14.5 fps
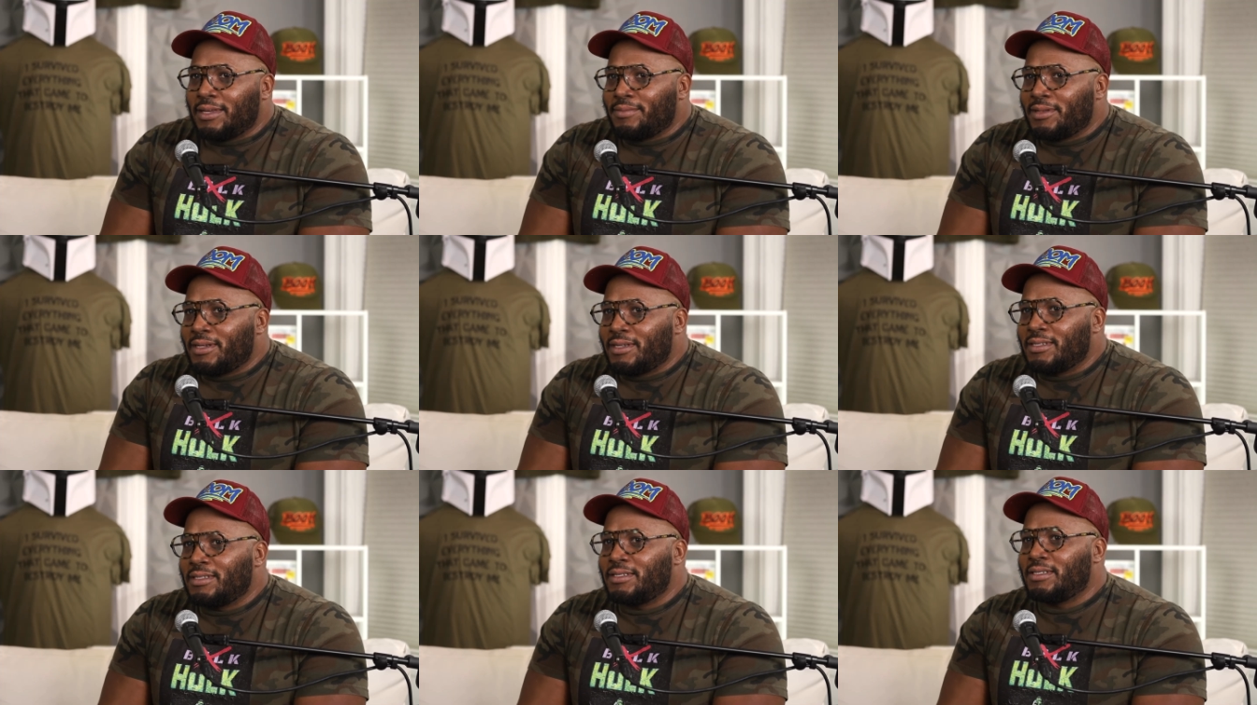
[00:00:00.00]

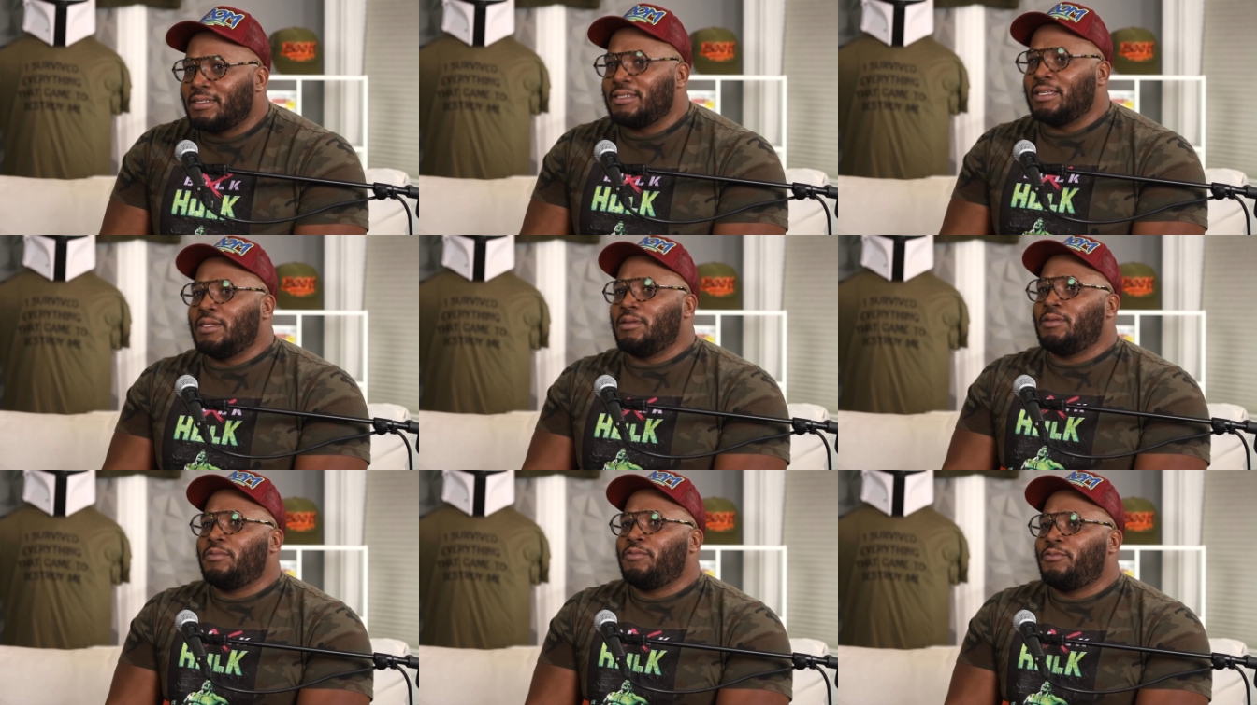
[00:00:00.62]
because
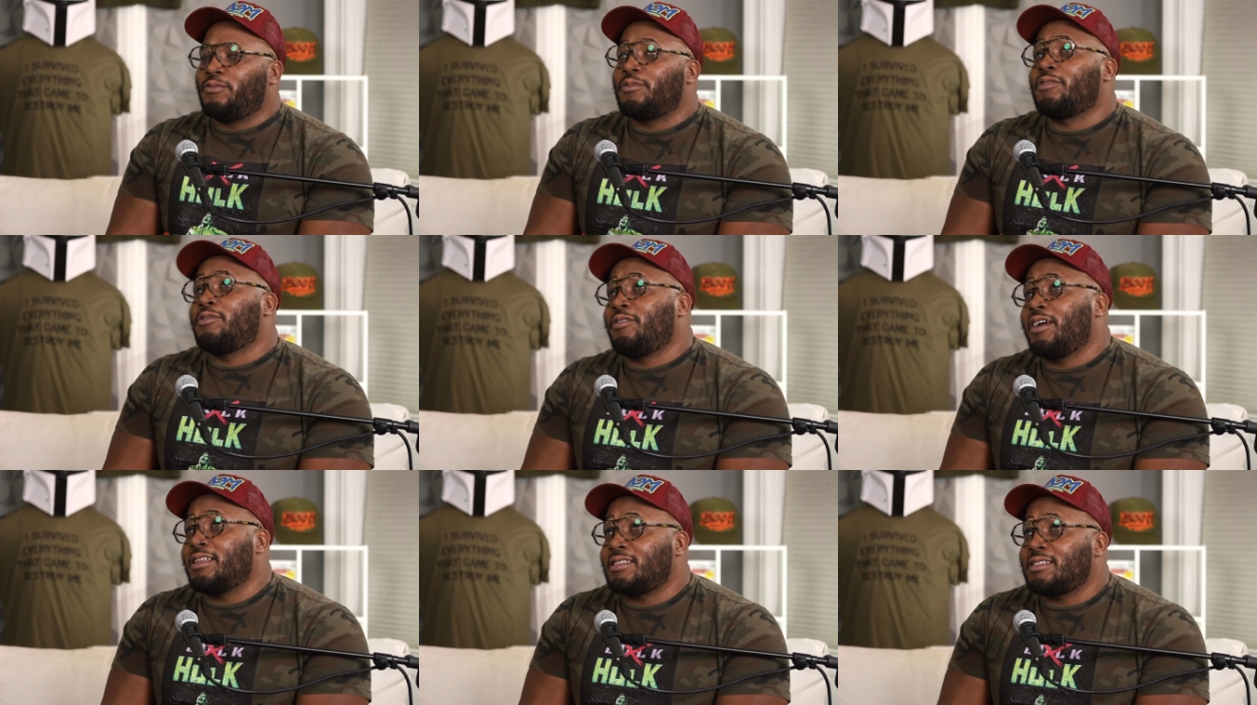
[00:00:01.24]

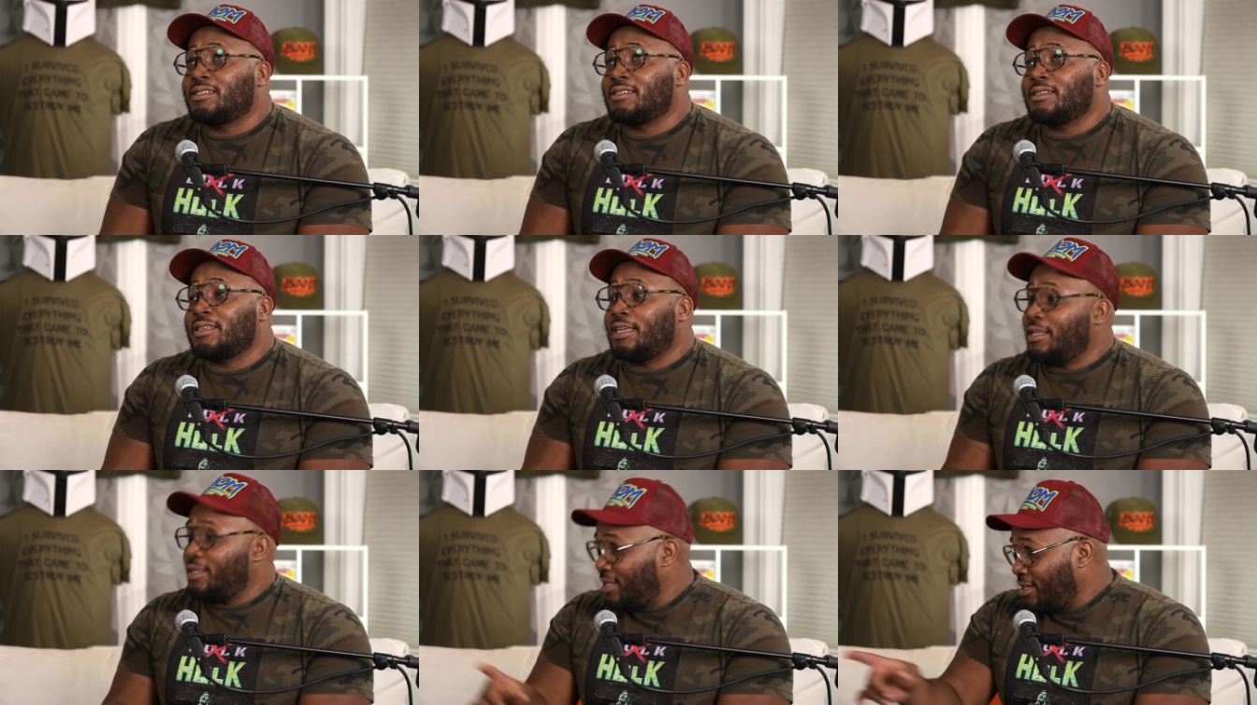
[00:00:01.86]
regrets
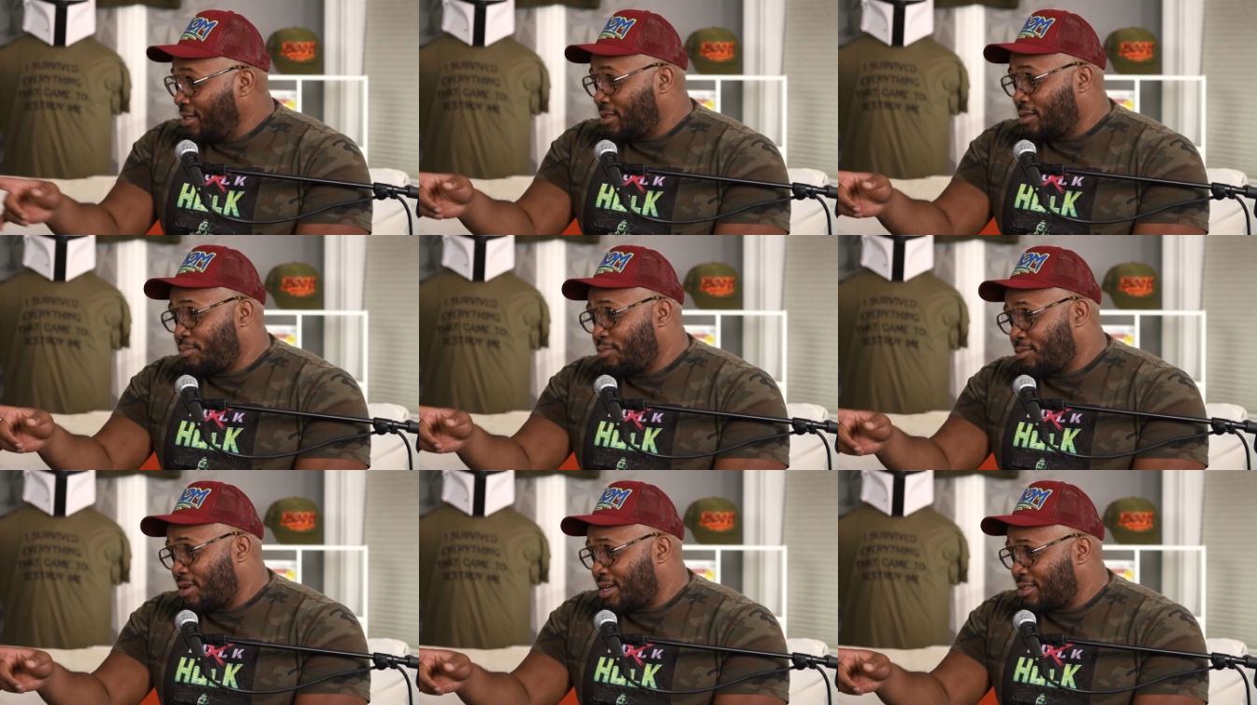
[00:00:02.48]
can lead to
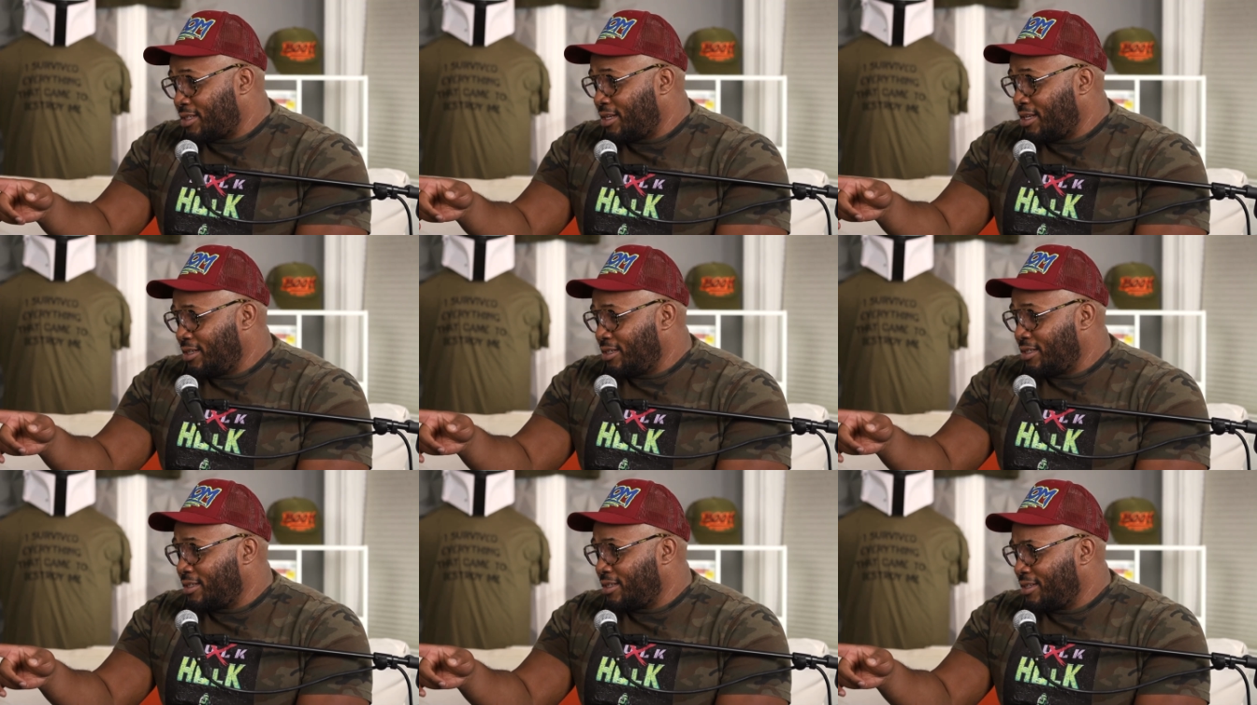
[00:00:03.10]

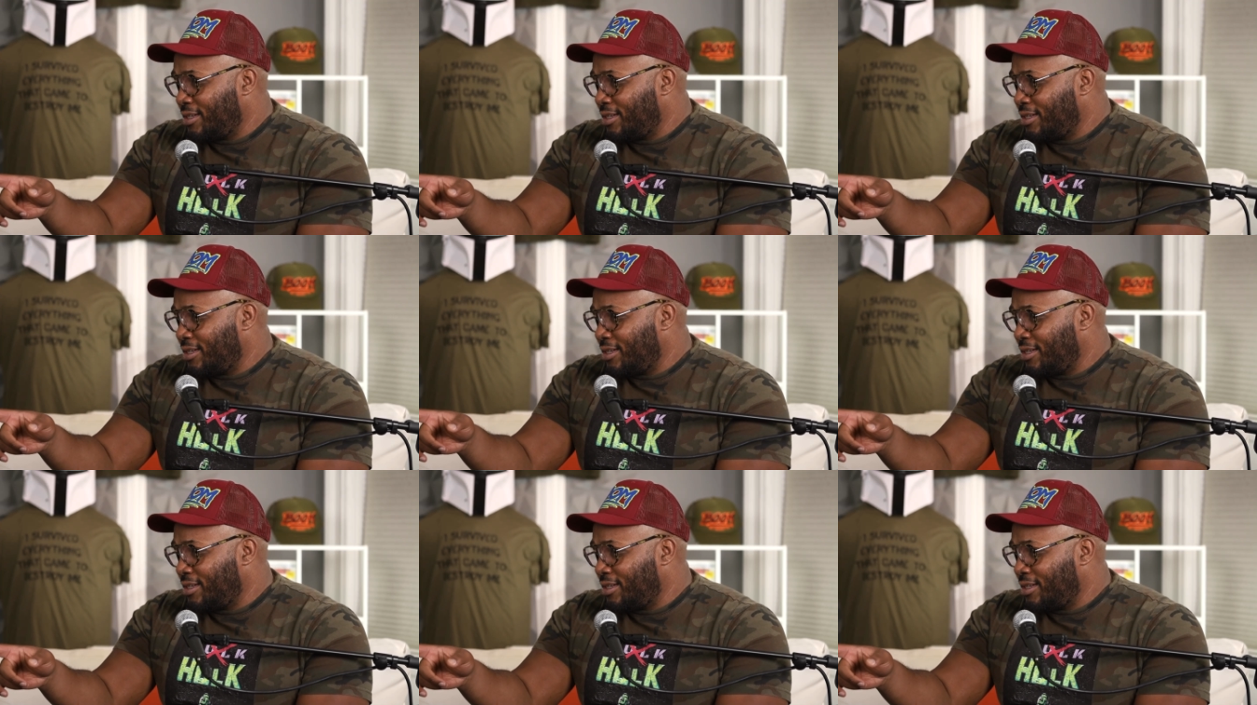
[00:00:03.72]
procrastination.